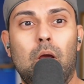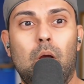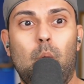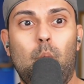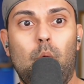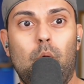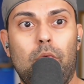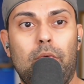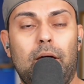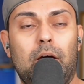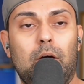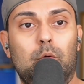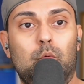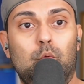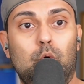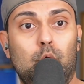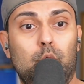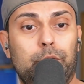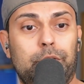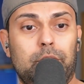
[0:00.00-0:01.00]
without
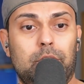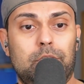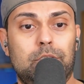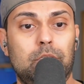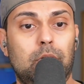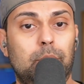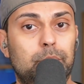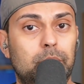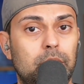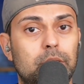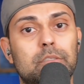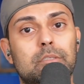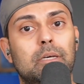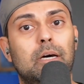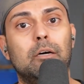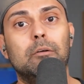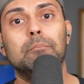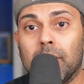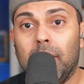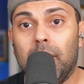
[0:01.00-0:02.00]
rolling these updates
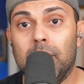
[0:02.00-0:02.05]
out.